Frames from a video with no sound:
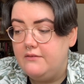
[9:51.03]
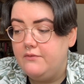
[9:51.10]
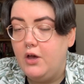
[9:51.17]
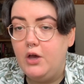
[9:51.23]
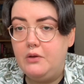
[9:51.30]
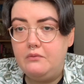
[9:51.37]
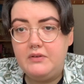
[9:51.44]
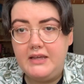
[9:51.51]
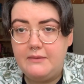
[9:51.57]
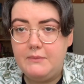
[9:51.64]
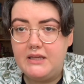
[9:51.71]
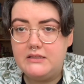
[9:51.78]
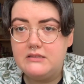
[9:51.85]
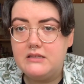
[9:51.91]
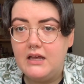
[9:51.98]
Hopefully it
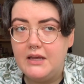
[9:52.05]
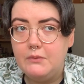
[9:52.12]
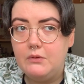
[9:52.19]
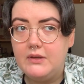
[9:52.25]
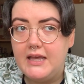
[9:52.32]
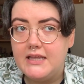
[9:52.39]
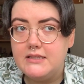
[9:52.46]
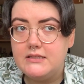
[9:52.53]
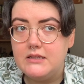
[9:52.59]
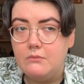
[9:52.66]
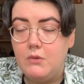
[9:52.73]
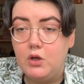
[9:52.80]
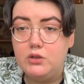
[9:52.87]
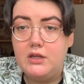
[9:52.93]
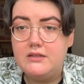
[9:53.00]
means that I will get some
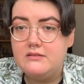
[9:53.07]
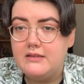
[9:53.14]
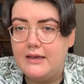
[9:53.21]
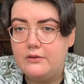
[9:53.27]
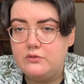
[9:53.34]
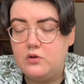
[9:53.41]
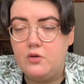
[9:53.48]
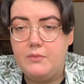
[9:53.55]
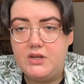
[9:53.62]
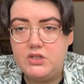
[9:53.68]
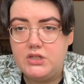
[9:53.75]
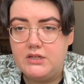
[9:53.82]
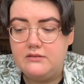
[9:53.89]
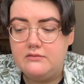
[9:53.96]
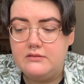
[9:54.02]
online sales or
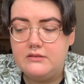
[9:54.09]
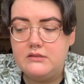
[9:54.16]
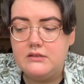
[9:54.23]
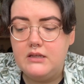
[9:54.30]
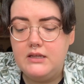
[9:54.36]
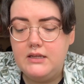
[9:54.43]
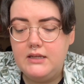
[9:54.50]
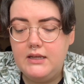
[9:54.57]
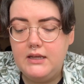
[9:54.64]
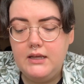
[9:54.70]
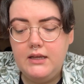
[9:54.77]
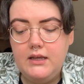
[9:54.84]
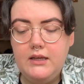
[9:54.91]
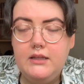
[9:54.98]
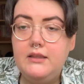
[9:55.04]
commissions
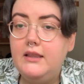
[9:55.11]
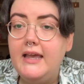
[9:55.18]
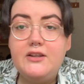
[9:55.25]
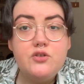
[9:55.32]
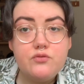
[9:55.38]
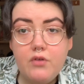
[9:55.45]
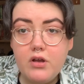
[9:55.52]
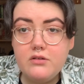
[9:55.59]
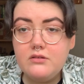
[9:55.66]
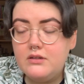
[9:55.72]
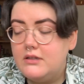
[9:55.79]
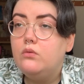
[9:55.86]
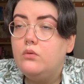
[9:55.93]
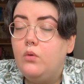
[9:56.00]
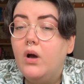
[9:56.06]
later on.
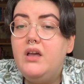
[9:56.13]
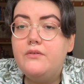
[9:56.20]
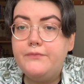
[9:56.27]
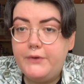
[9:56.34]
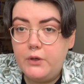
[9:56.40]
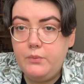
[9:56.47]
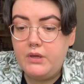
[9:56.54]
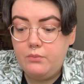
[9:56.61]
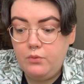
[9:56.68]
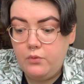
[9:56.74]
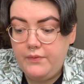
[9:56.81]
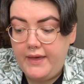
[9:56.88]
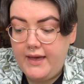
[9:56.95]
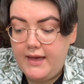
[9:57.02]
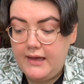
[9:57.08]
Quite a few people
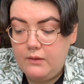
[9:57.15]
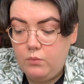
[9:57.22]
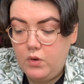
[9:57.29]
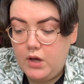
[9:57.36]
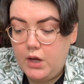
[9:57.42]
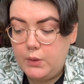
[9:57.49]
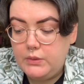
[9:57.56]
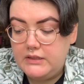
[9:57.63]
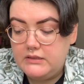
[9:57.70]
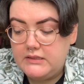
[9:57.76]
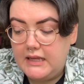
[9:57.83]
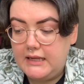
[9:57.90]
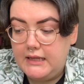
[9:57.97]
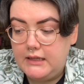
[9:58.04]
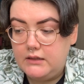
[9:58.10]
there were only
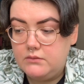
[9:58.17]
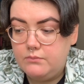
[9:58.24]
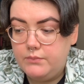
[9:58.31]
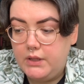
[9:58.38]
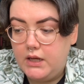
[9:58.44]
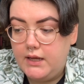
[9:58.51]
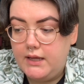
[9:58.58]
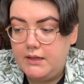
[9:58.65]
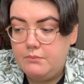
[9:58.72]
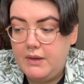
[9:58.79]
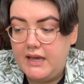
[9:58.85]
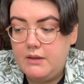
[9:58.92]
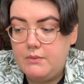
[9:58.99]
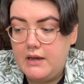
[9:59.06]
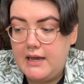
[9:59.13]
selling by
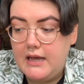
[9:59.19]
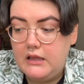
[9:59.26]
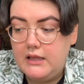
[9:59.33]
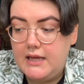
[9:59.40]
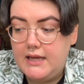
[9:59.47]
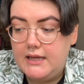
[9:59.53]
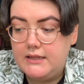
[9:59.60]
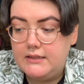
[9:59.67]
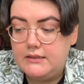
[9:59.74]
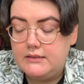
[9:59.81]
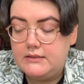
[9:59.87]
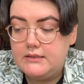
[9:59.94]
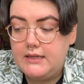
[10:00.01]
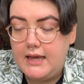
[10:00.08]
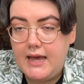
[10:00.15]
PayPal and
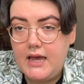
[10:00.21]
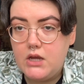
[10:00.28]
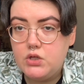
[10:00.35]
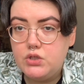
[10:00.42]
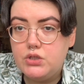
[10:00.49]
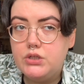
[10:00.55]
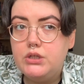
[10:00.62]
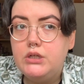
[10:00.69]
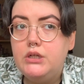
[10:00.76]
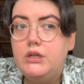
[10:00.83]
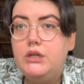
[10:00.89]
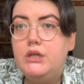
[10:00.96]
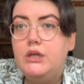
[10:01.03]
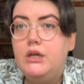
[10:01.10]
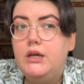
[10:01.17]
cash.
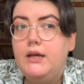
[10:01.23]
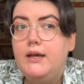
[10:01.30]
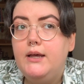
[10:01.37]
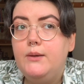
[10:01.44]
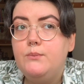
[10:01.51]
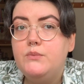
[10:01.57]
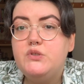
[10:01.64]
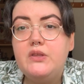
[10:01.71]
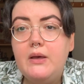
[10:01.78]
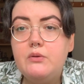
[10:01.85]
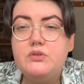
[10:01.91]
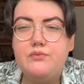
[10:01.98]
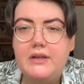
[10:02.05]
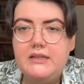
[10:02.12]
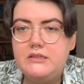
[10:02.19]
So that
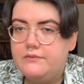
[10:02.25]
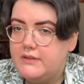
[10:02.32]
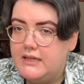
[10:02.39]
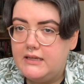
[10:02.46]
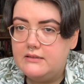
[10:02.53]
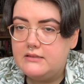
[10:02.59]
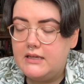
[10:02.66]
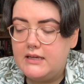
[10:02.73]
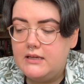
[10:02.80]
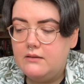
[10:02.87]
was relatively easy.